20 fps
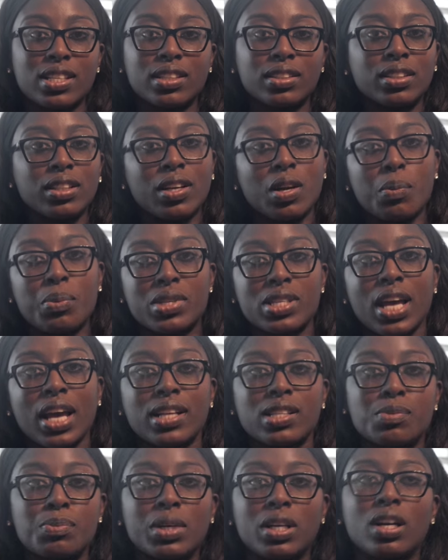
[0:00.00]
And you know,
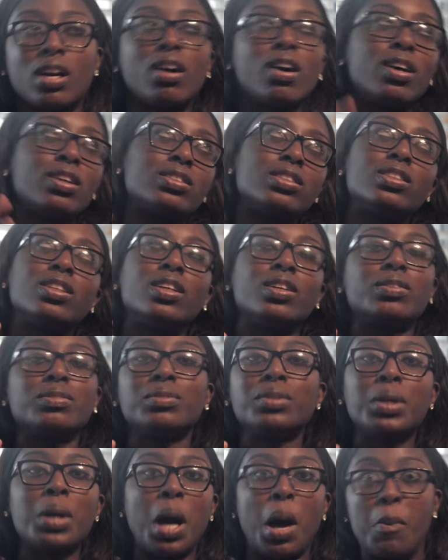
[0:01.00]
besides being called, you know,
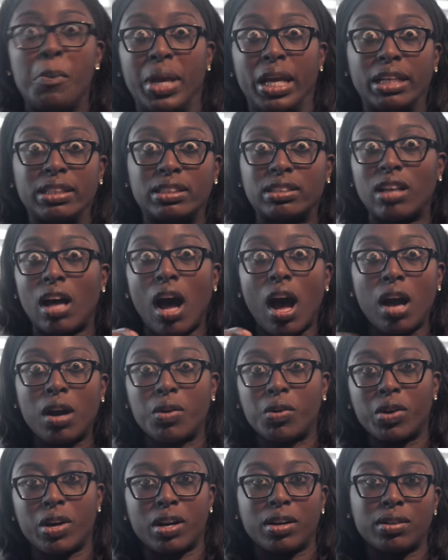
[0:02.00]
a
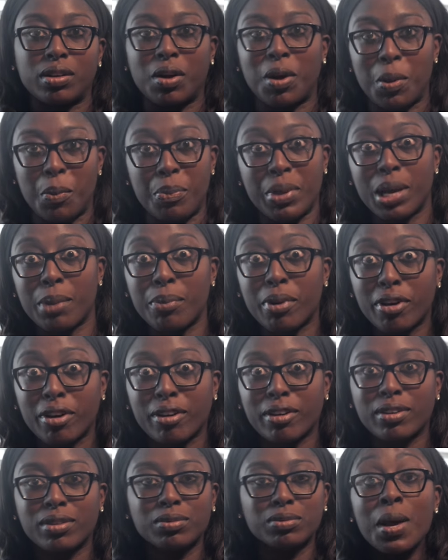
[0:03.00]
beanstalk or called Big
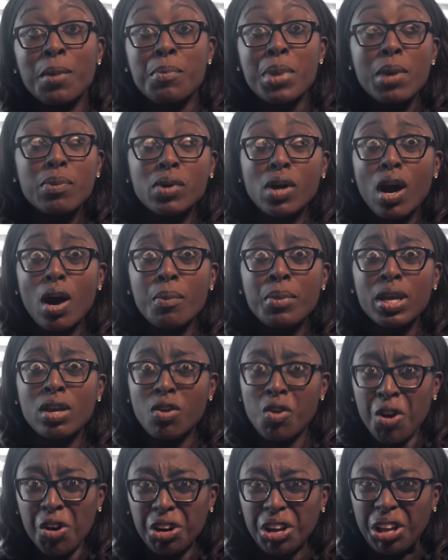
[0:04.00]
Bird, people call me
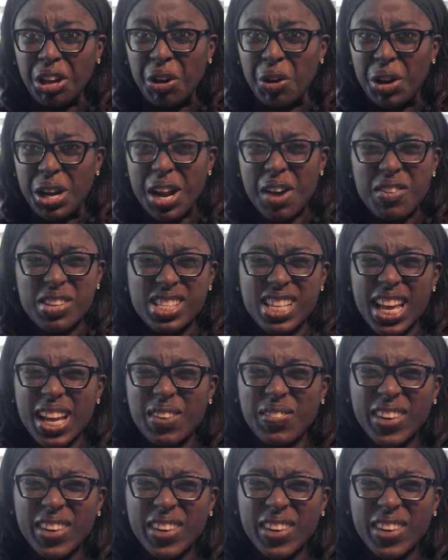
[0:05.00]
an Oreo. And I was like,